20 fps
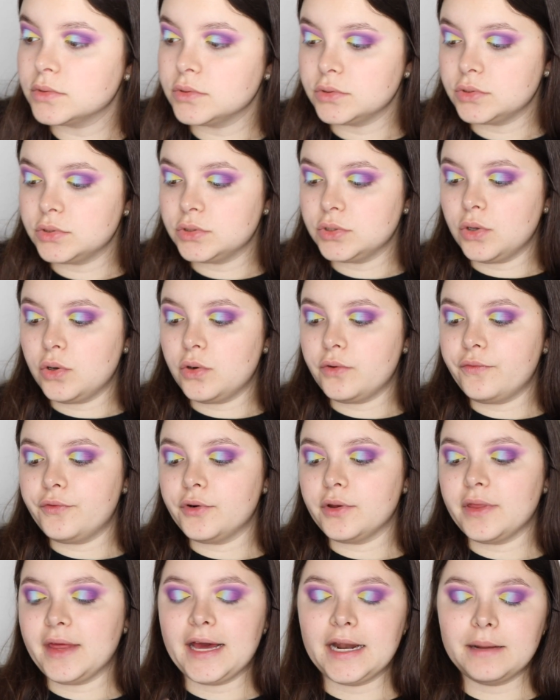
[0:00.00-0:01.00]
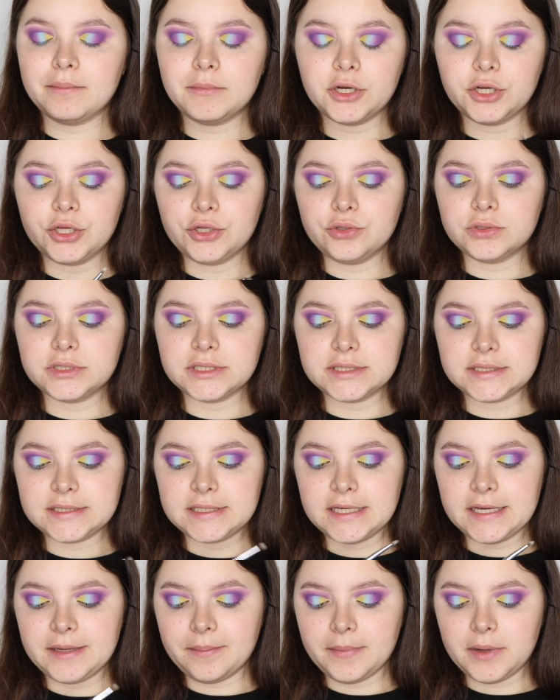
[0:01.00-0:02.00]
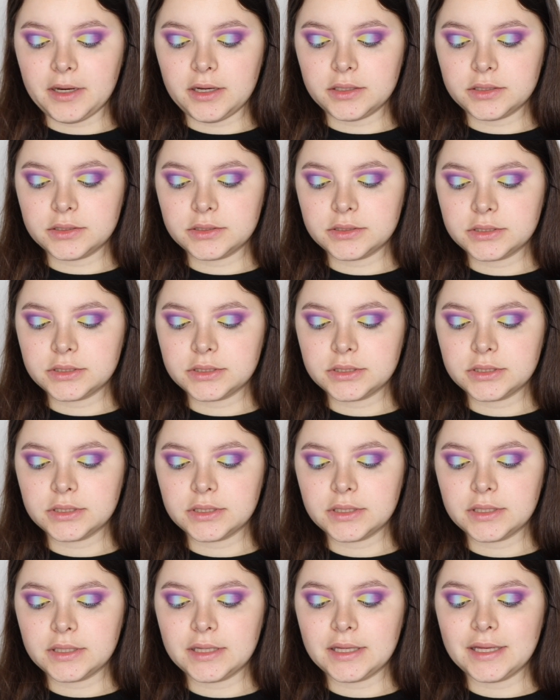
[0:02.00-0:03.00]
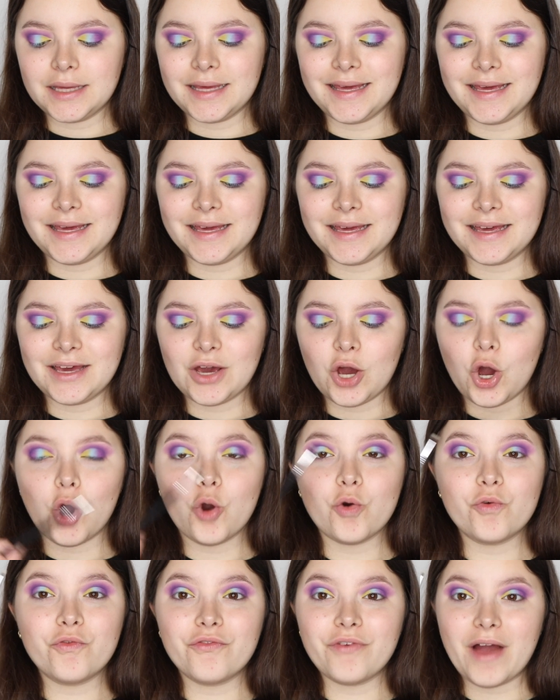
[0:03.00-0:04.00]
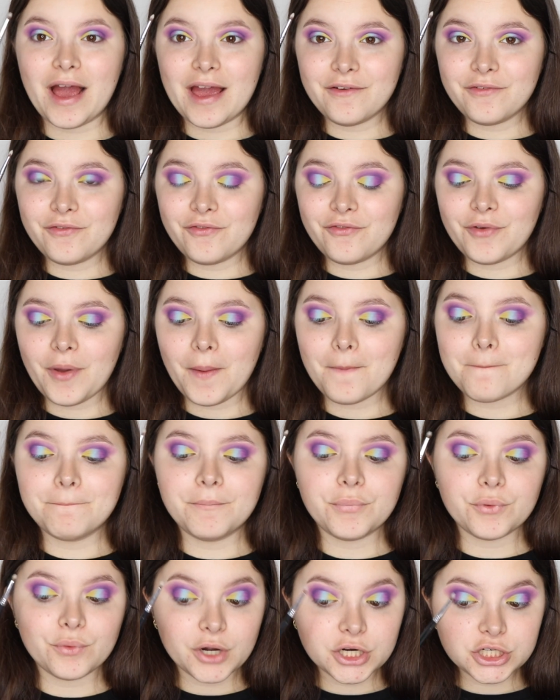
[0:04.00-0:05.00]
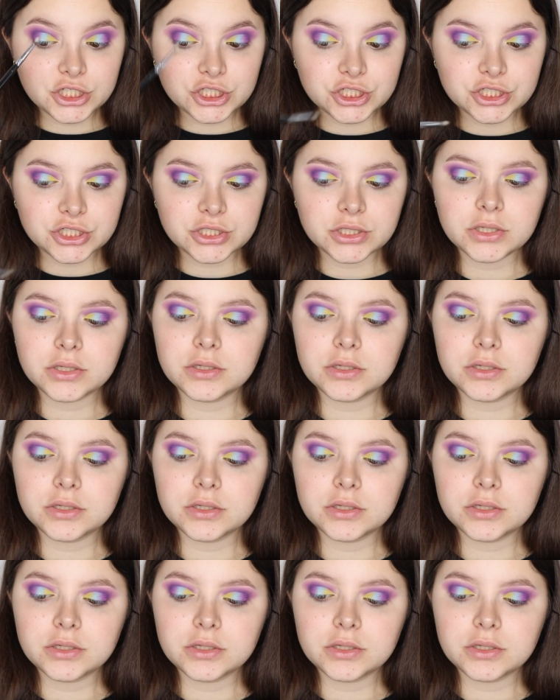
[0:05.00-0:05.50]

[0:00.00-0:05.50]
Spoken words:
So for that, I'm gonna use a Sigma E05 brush.